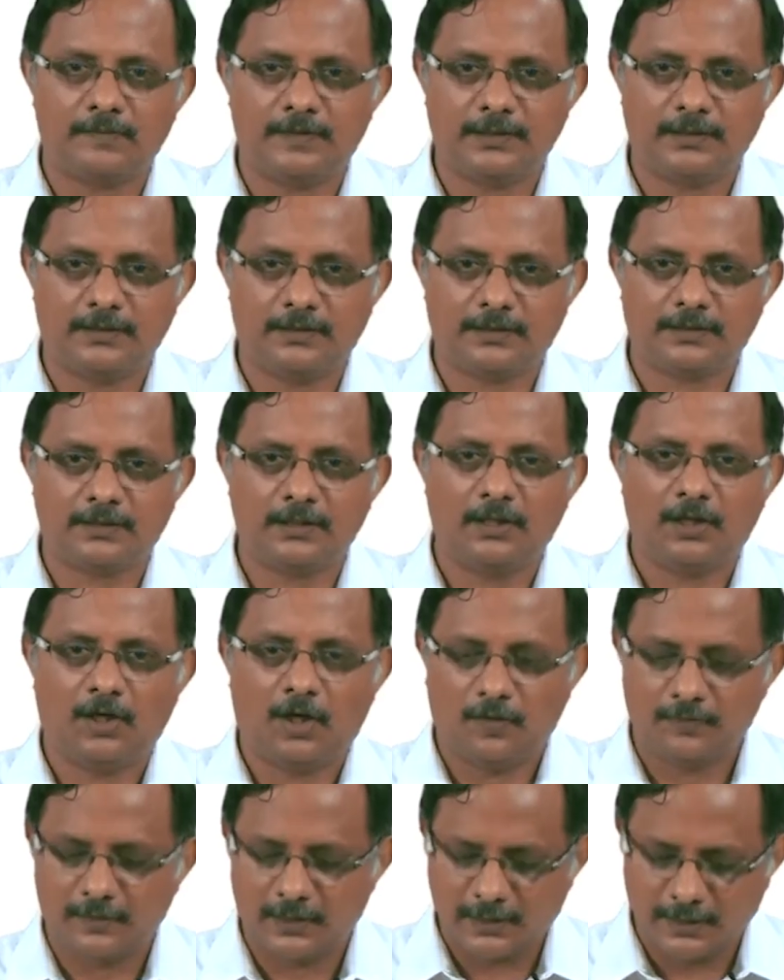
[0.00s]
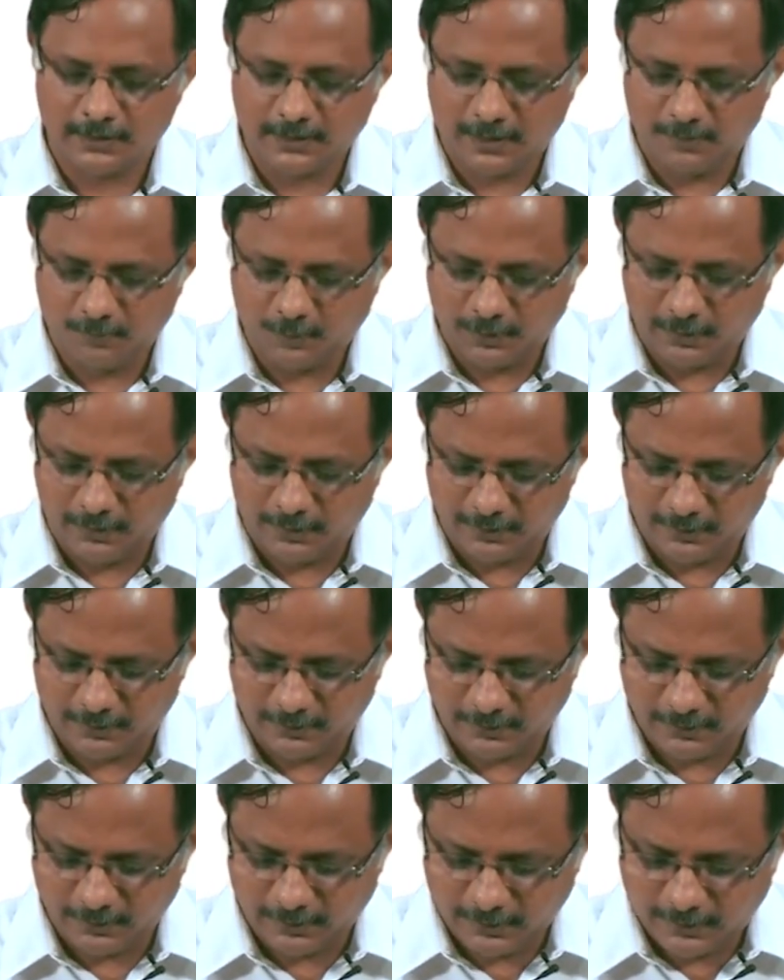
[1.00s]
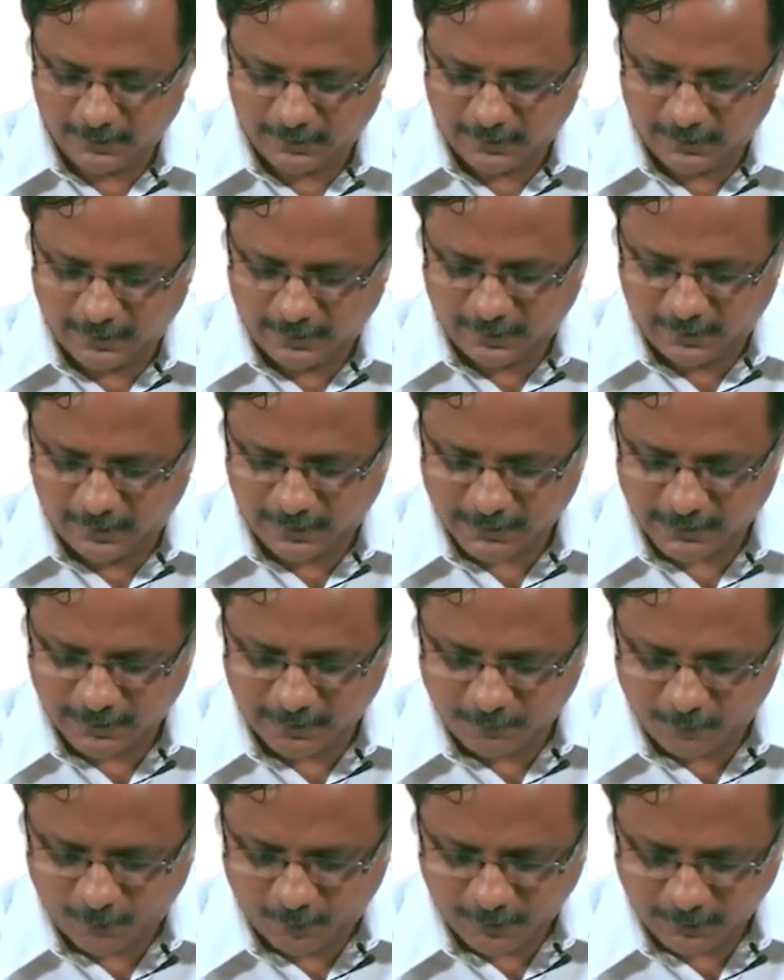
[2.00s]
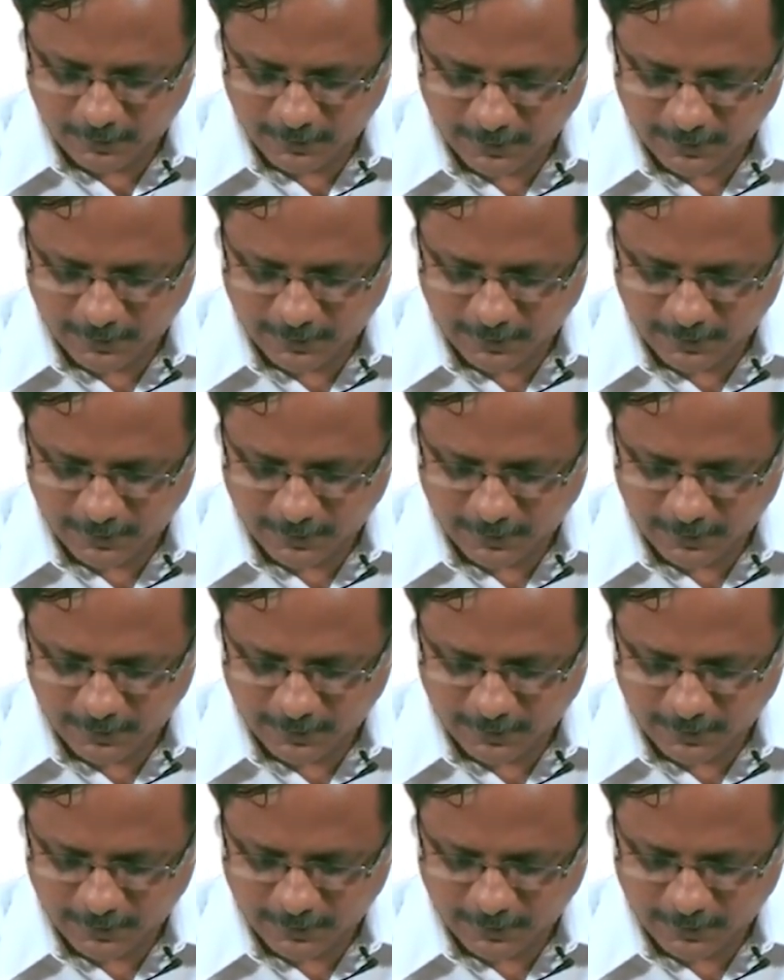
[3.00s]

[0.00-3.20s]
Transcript: features of that sensory modality. At some point the